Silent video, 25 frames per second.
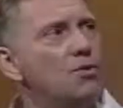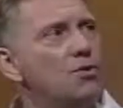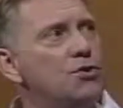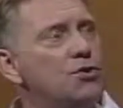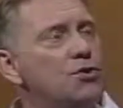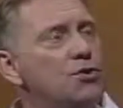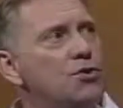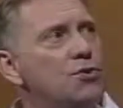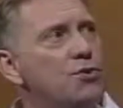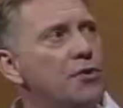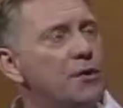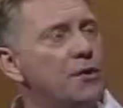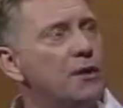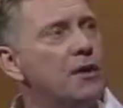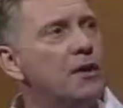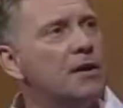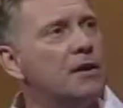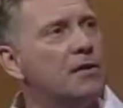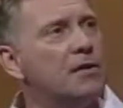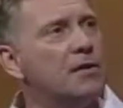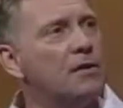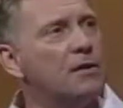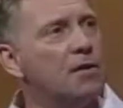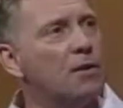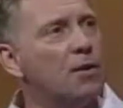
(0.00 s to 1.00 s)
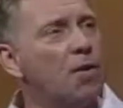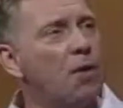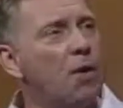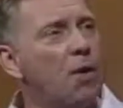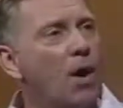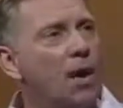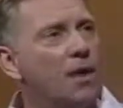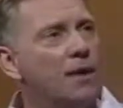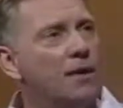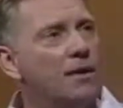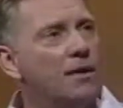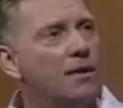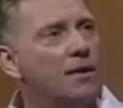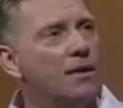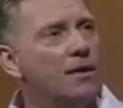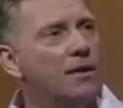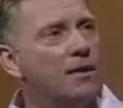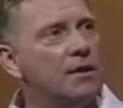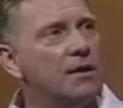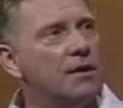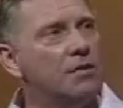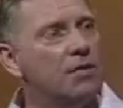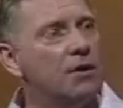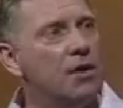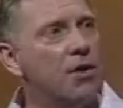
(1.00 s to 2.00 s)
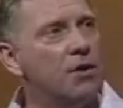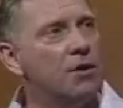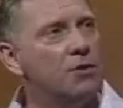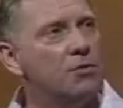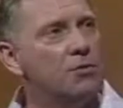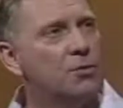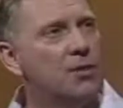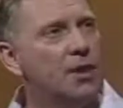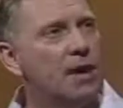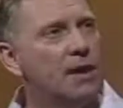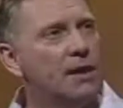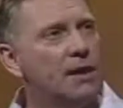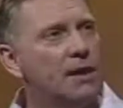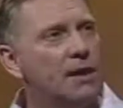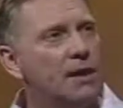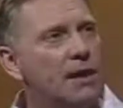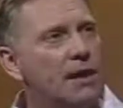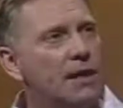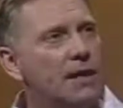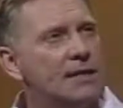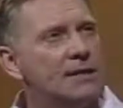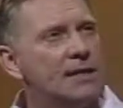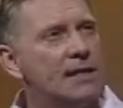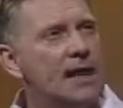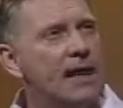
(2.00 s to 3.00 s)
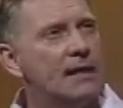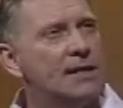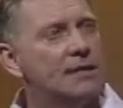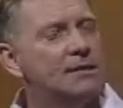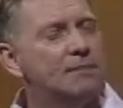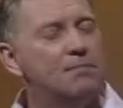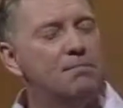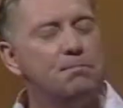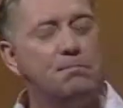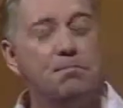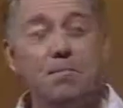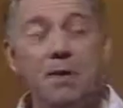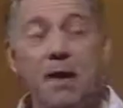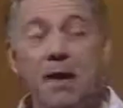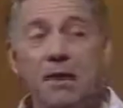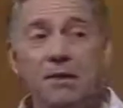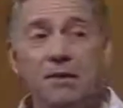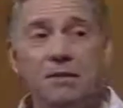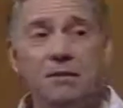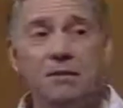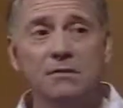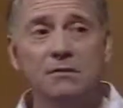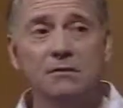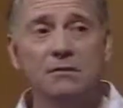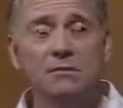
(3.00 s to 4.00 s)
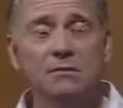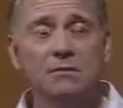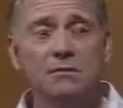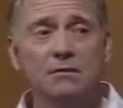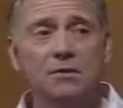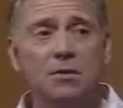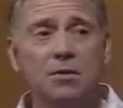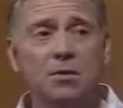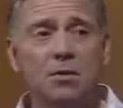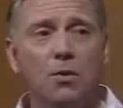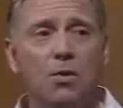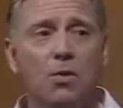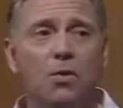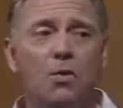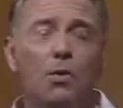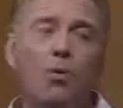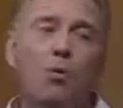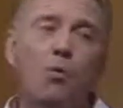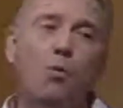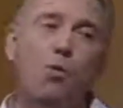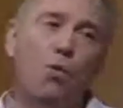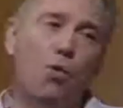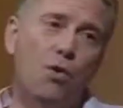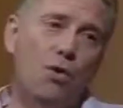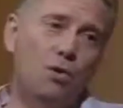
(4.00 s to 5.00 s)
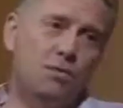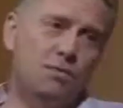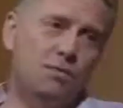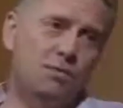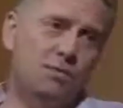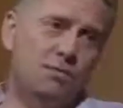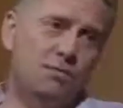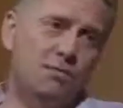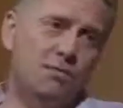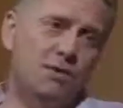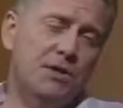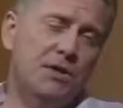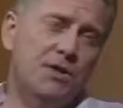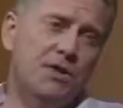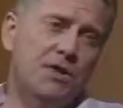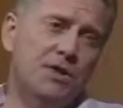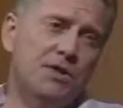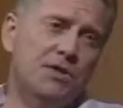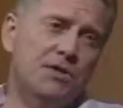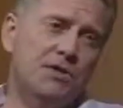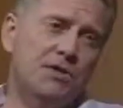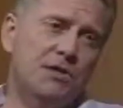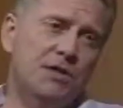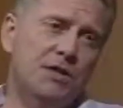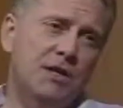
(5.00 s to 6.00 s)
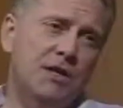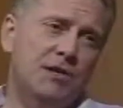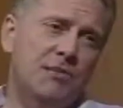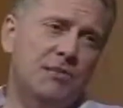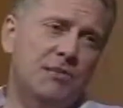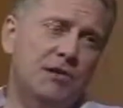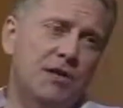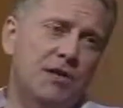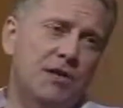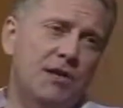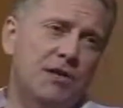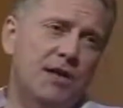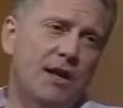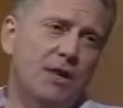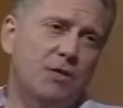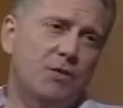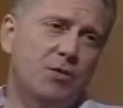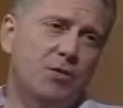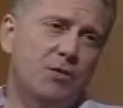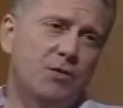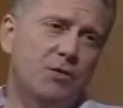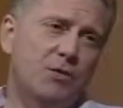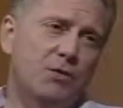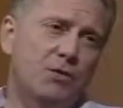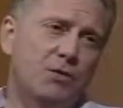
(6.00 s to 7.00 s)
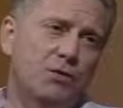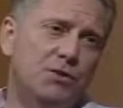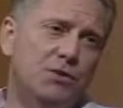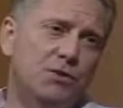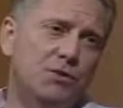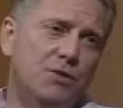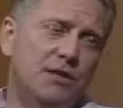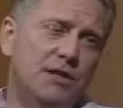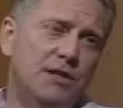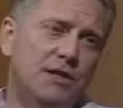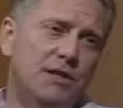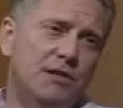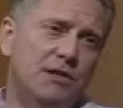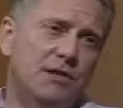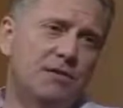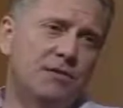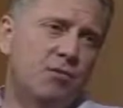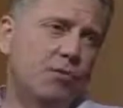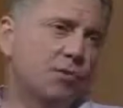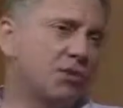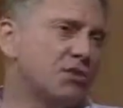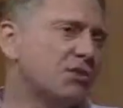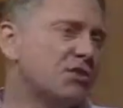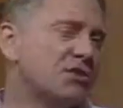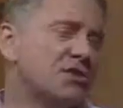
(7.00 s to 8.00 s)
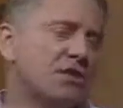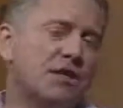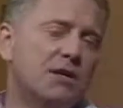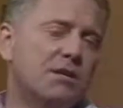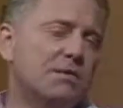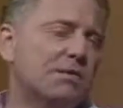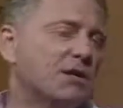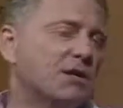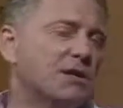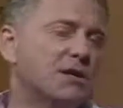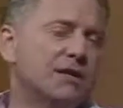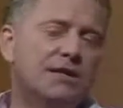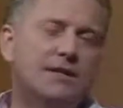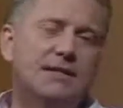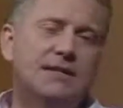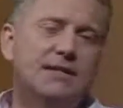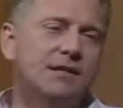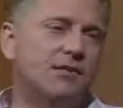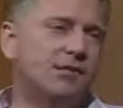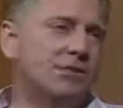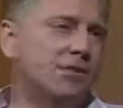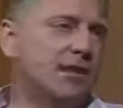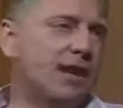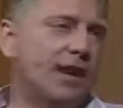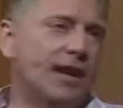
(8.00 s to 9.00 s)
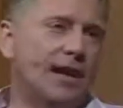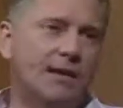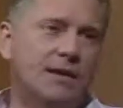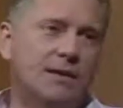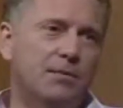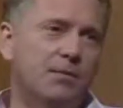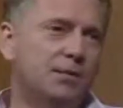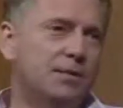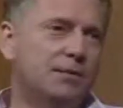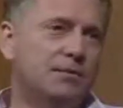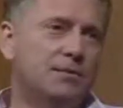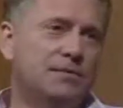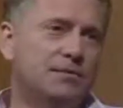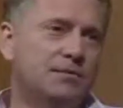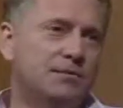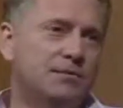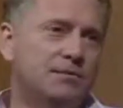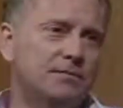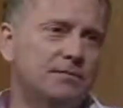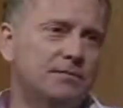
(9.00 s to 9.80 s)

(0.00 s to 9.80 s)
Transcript: Do you think that the quality of arts writing has gotten better or worse because of the online world in which we live, or it's just a completely different animal?